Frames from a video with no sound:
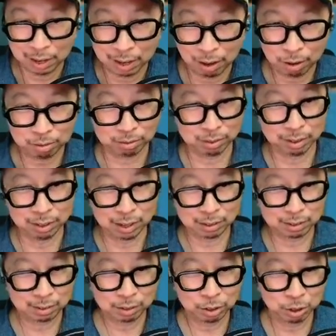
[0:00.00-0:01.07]
Oh,
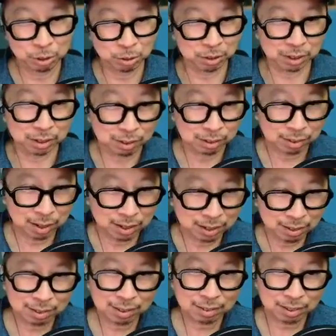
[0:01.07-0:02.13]
dude,
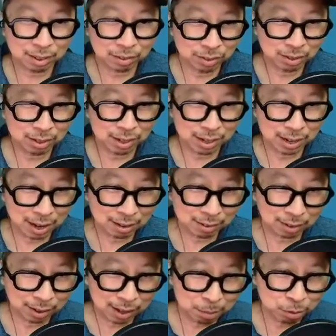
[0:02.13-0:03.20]
Sunny617 has
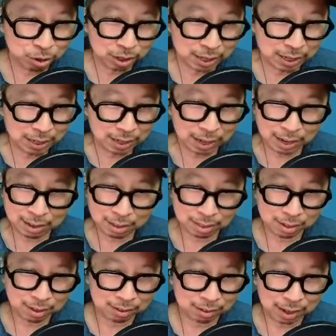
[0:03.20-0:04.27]
a Lamborghini and he
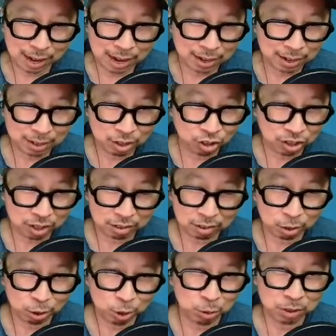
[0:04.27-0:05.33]
thinks the A90J is
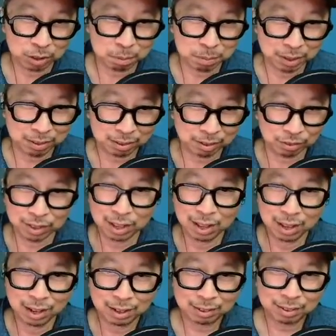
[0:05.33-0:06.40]
still too expensive.
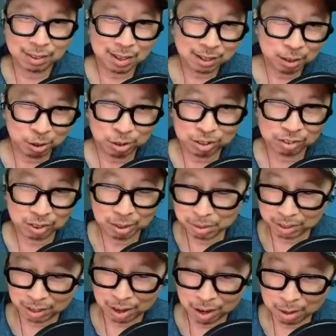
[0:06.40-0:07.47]
Doesn't that go to some of
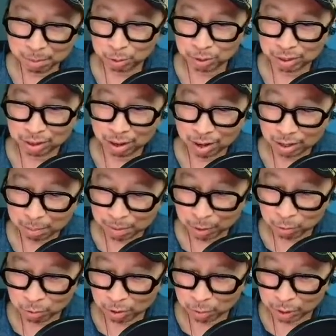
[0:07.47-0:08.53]
the comments we talk
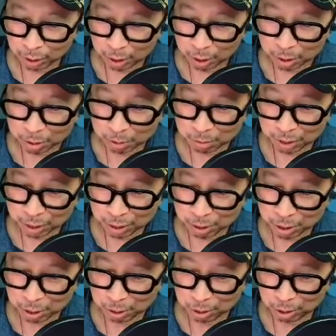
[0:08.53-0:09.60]
about where you
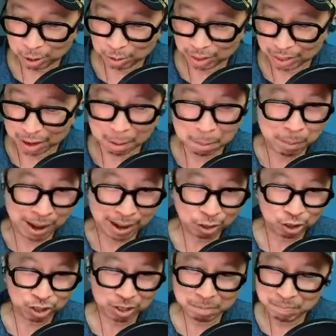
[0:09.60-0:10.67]
go to a
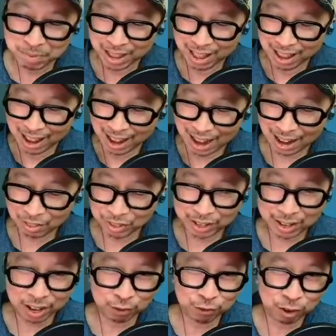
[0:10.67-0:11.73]
mansion and they
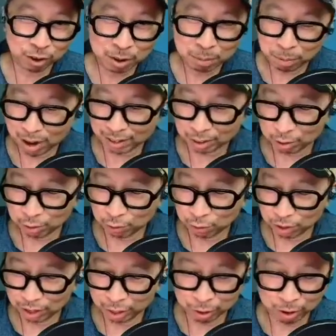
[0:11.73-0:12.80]
got a Ferrari parked out in
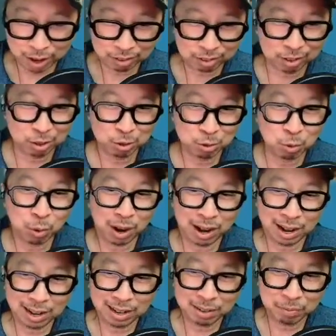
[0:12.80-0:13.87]
front and they're asking you
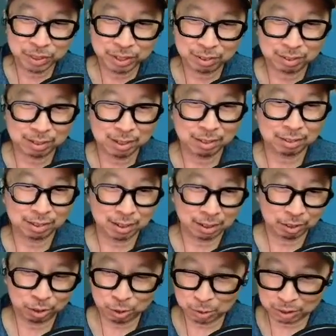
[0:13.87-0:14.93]
why this
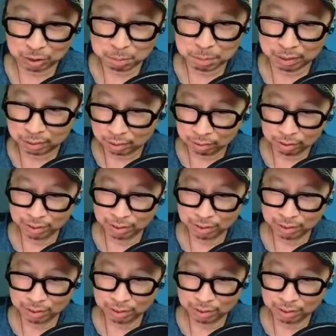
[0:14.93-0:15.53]
TCL is so expensive?